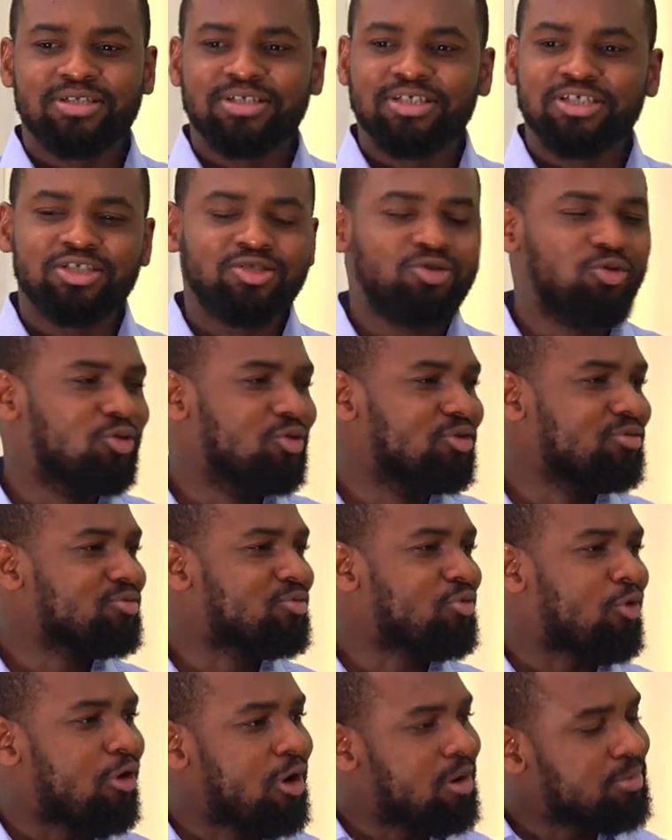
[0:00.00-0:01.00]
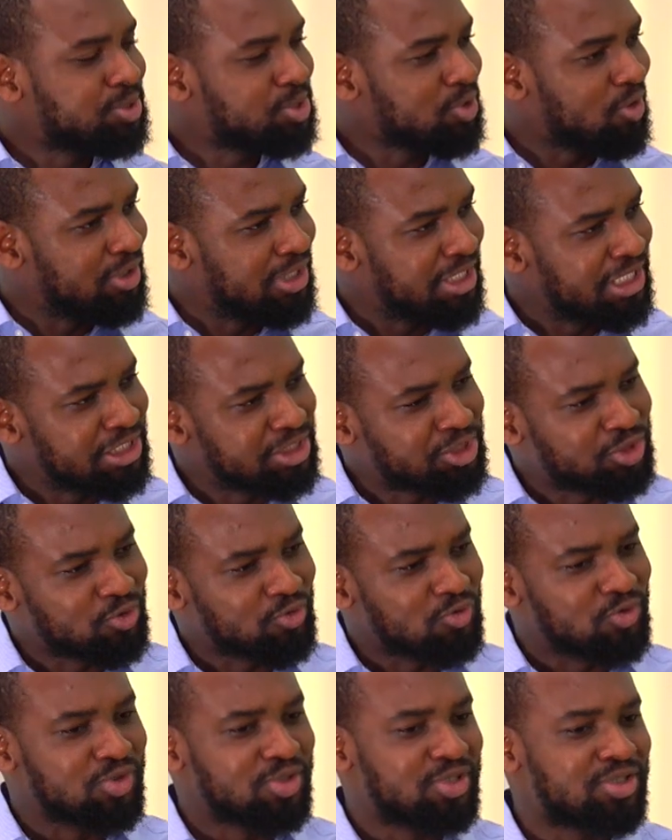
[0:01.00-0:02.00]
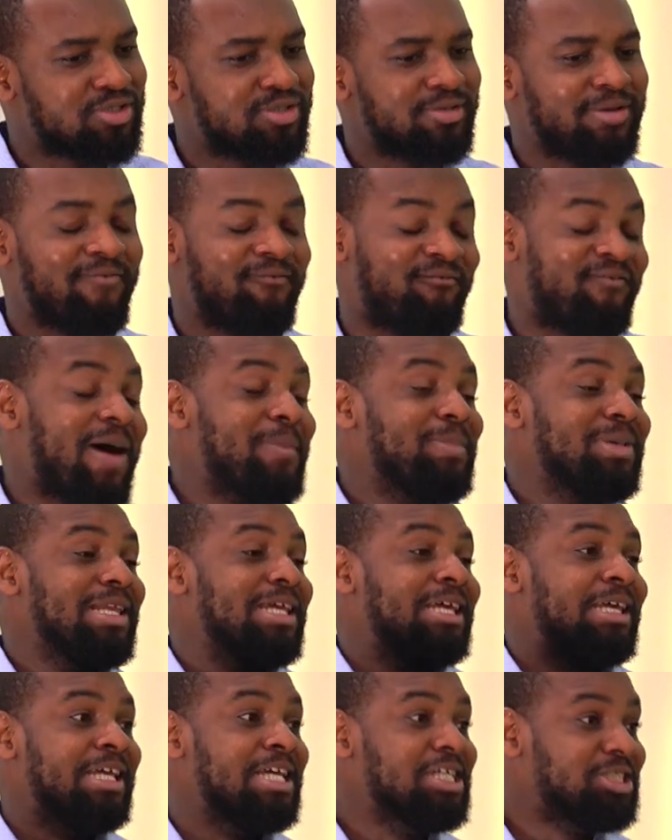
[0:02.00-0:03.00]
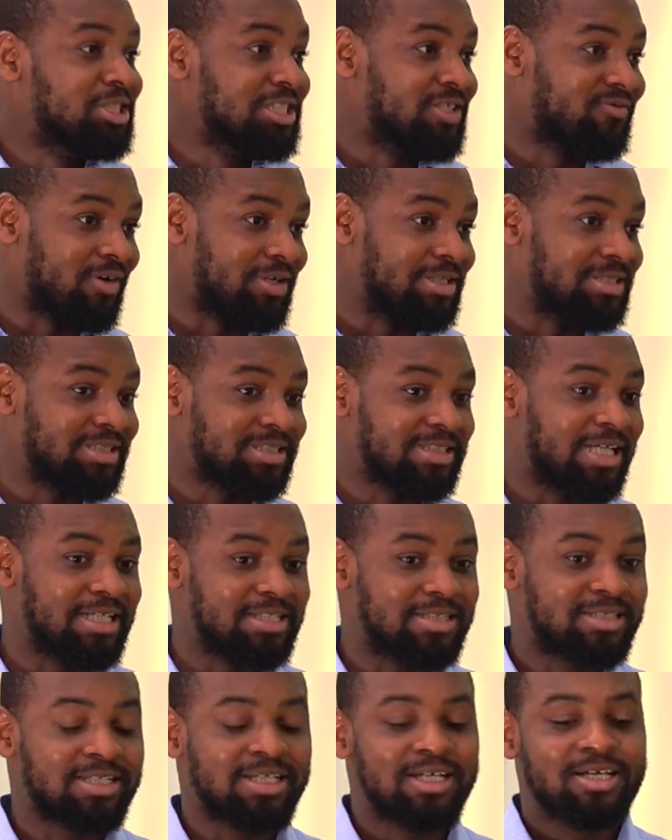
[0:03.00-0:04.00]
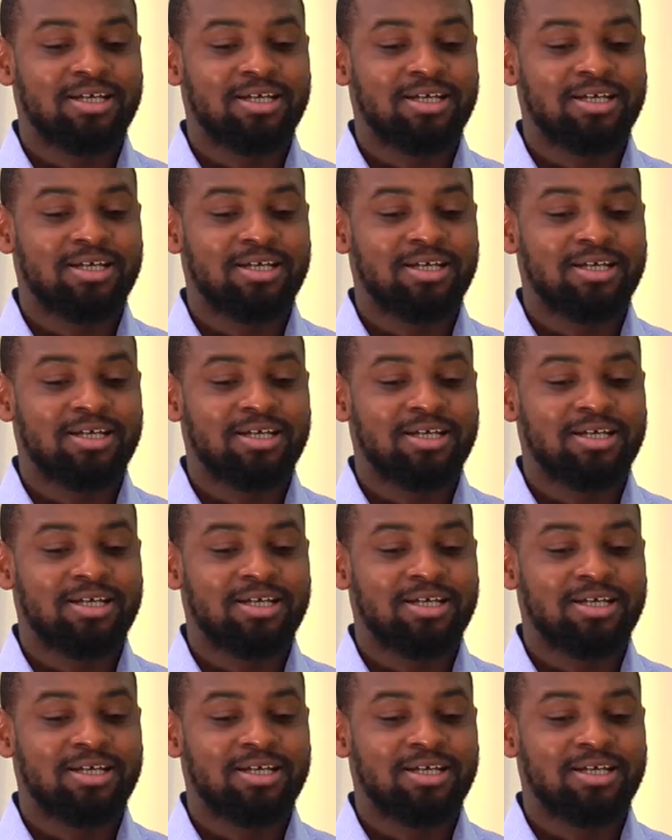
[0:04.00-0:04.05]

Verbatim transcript: you know, corruption issues, family issues, for instance.